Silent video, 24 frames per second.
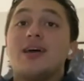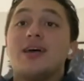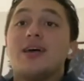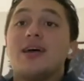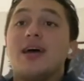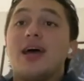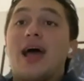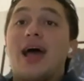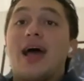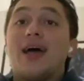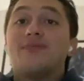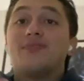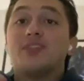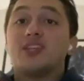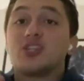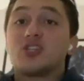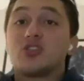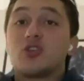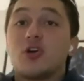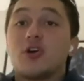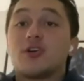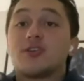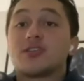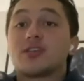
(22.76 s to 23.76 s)
and the
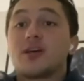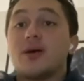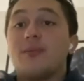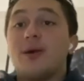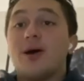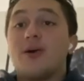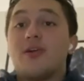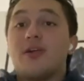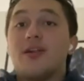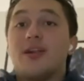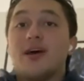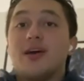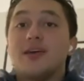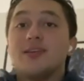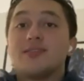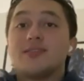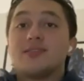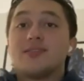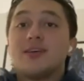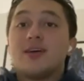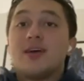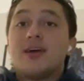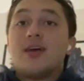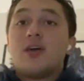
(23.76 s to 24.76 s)
stars come out at
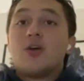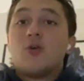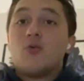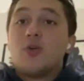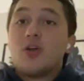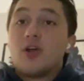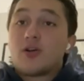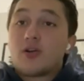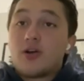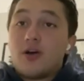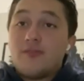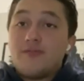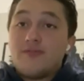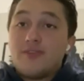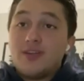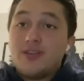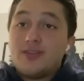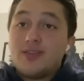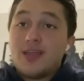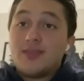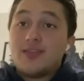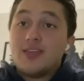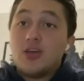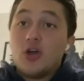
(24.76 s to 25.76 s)
night, we are confident
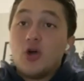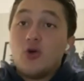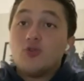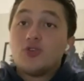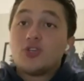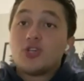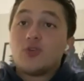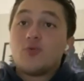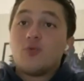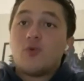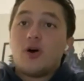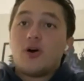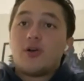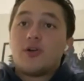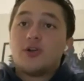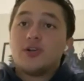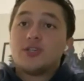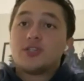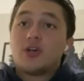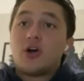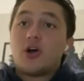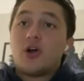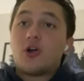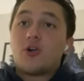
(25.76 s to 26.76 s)
that the ocean
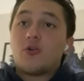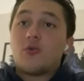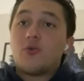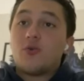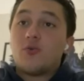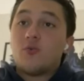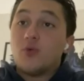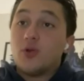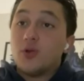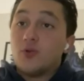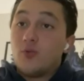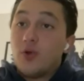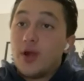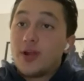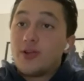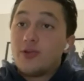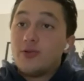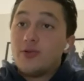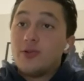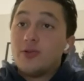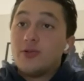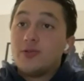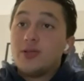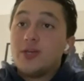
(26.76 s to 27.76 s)
waters will
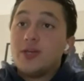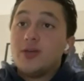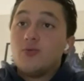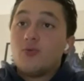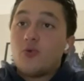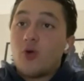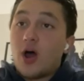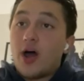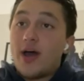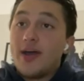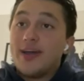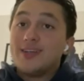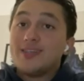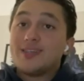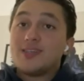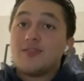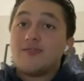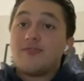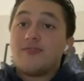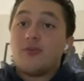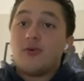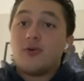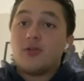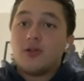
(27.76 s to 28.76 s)
regularly rise
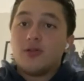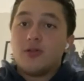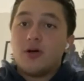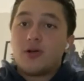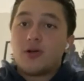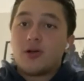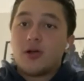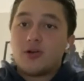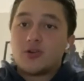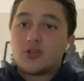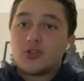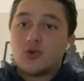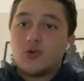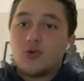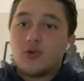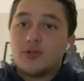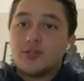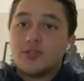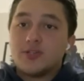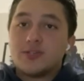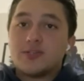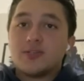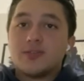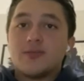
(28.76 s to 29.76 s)
and fall along our
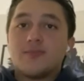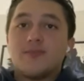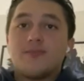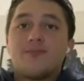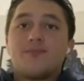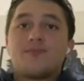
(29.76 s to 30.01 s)
shores.